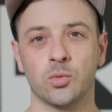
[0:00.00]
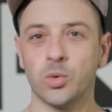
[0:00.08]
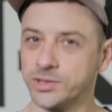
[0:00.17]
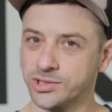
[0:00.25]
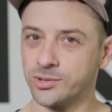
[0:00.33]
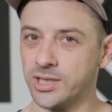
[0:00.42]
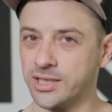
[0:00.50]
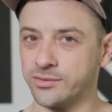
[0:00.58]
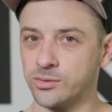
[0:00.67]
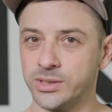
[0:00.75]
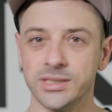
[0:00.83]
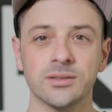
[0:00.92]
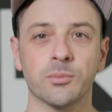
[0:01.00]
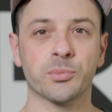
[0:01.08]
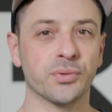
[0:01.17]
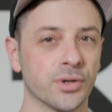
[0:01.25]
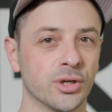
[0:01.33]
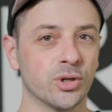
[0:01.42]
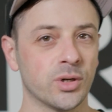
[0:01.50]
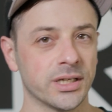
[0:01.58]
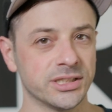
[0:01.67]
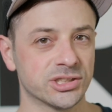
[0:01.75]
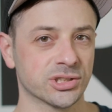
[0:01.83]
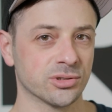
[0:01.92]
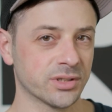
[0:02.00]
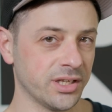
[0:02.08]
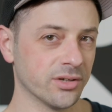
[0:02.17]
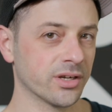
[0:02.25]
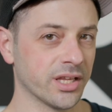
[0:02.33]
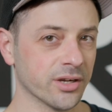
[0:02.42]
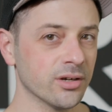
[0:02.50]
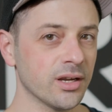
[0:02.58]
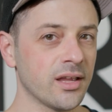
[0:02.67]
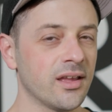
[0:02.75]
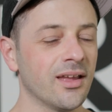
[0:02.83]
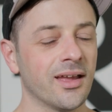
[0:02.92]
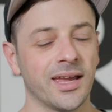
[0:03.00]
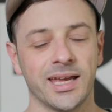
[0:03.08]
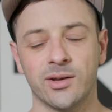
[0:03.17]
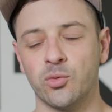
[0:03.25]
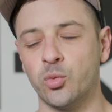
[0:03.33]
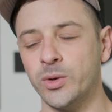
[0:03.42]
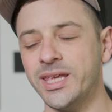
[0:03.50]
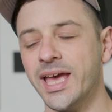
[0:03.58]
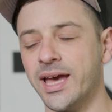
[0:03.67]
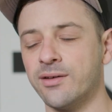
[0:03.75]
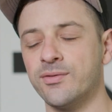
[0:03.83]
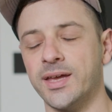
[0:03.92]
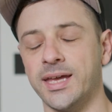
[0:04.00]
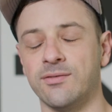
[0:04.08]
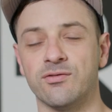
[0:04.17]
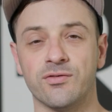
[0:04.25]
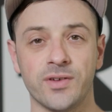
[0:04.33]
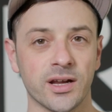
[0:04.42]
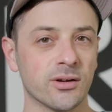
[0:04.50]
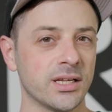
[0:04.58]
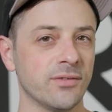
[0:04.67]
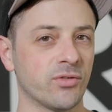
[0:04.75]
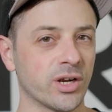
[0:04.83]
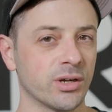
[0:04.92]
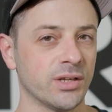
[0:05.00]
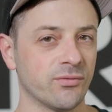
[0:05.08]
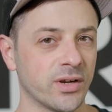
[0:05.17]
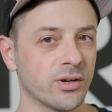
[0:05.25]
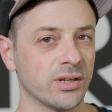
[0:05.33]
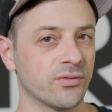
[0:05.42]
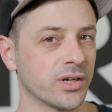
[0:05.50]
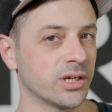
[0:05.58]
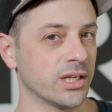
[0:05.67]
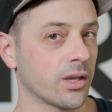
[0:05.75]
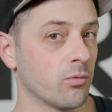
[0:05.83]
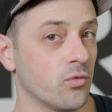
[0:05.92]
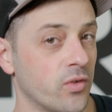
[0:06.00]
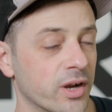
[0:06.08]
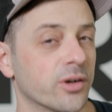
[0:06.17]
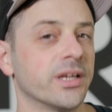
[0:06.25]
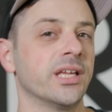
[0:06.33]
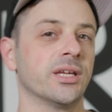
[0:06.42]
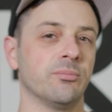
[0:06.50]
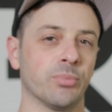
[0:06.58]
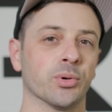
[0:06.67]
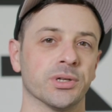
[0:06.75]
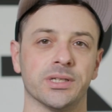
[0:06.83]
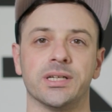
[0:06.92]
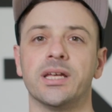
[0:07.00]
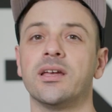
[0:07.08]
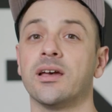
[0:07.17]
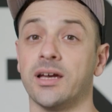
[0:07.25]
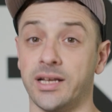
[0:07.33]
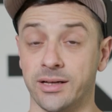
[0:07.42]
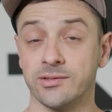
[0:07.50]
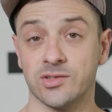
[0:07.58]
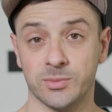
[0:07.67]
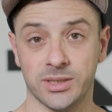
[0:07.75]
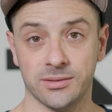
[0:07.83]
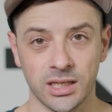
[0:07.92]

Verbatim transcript: What's going on everyone? Pro Digital Gear here, and we have a very, very, very, very, very important announcement.